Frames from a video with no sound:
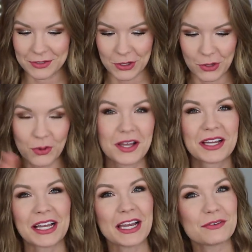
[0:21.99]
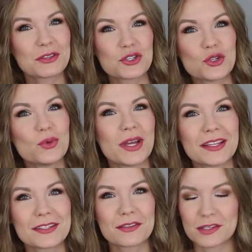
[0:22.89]
So kind of the two
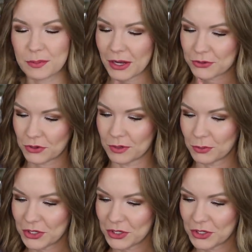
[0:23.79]
ends of the spectrum,